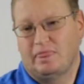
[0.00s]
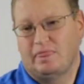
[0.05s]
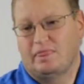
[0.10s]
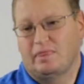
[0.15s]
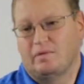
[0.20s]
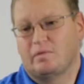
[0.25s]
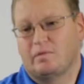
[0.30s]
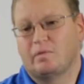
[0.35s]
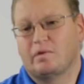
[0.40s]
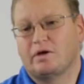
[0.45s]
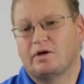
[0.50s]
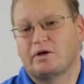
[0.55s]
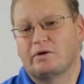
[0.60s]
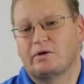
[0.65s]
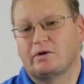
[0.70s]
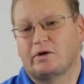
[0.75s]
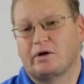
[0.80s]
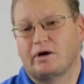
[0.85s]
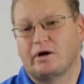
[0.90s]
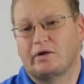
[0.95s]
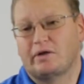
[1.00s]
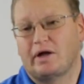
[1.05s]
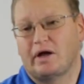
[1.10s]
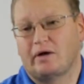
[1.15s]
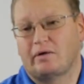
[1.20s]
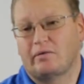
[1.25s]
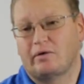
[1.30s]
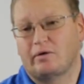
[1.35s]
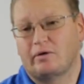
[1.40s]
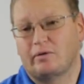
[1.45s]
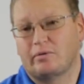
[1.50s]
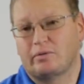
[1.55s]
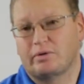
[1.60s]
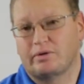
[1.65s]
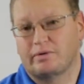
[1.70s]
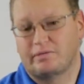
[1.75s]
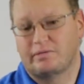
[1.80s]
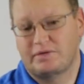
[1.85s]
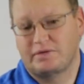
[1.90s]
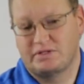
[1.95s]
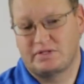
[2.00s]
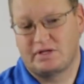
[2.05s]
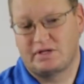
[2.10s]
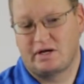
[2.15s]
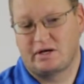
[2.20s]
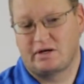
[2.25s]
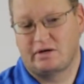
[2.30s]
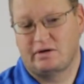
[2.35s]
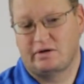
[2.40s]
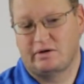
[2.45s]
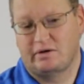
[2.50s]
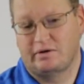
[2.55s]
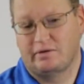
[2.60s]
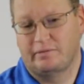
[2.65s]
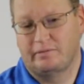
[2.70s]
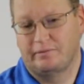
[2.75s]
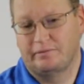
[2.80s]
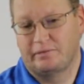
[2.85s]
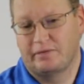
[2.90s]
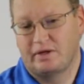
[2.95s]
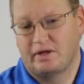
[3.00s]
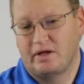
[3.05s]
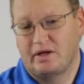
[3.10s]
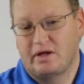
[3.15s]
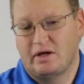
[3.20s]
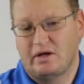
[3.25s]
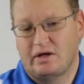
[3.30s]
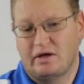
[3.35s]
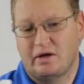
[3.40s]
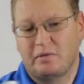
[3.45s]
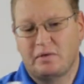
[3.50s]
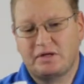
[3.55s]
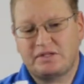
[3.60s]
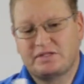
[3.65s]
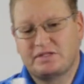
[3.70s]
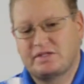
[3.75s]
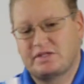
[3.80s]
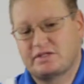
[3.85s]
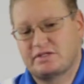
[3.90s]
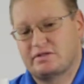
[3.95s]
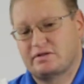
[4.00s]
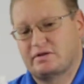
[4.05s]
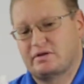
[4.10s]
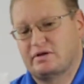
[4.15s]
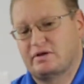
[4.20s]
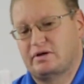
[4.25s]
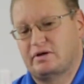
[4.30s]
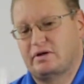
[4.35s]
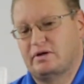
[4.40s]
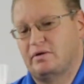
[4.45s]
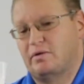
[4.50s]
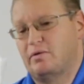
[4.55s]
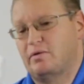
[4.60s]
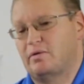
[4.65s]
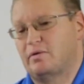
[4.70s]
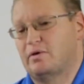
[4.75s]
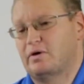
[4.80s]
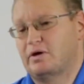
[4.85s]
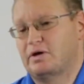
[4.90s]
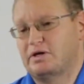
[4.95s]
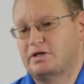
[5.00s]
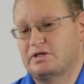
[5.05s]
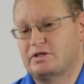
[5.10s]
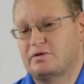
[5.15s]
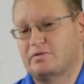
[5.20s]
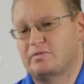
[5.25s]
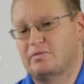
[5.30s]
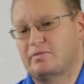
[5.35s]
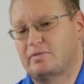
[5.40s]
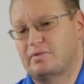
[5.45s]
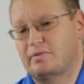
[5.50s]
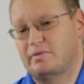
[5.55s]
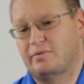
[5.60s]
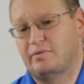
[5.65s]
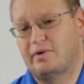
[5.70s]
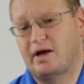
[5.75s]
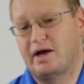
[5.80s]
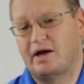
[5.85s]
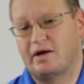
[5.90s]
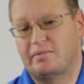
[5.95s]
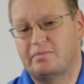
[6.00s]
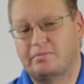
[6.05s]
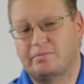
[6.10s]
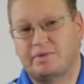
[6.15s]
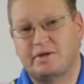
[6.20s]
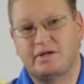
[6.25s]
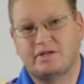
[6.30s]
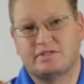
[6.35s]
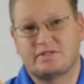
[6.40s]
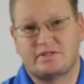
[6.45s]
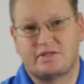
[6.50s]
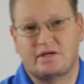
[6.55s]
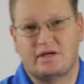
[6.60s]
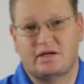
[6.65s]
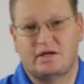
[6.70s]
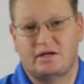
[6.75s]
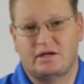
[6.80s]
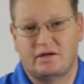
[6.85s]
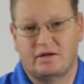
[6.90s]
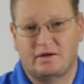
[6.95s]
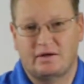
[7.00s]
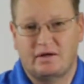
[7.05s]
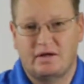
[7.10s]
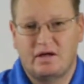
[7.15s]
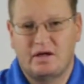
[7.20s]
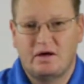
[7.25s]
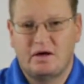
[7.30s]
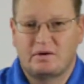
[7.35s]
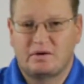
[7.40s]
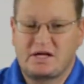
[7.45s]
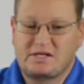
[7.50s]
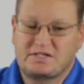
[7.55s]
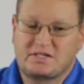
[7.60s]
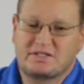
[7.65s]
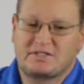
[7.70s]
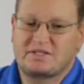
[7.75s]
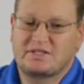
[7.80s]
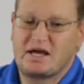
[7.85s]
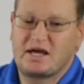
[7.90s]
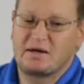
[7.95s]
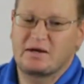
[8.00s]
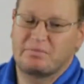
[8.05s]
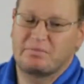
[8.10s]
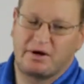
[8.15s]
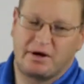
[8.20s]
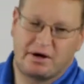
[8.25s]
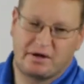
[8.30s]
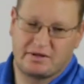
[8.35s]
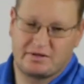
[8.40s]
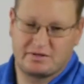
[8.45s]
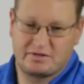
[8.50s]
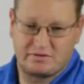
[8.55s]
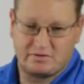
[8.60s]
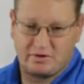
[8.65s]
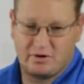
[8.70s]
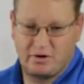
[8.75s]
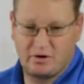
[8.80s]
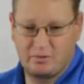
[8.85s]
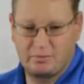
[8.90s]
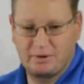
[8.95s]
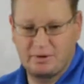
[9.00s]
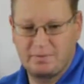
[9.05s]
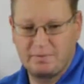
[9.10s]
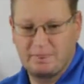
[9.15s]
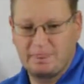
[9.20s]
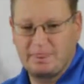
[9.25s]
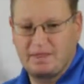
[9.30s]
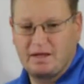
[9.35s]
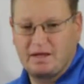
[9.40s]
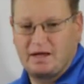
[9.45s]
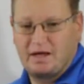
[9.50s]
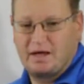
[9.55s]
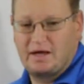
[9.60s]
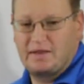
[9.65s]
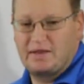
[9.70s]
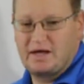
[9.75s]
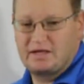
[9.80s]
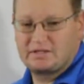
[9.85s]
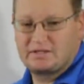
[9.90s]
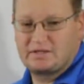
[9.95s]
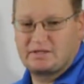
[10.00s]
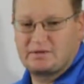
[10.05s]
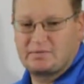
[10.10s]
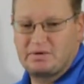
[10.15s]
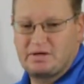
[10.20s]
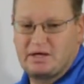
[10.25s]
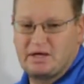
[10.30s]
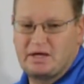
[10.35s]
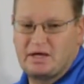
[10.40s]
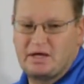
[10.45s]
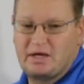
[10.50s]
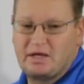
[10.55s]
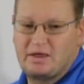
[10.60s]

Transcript: when you're on that rope, is that kern. Now what's this orange and red piece then? Well, that's the second part of this rope, and that's going to be the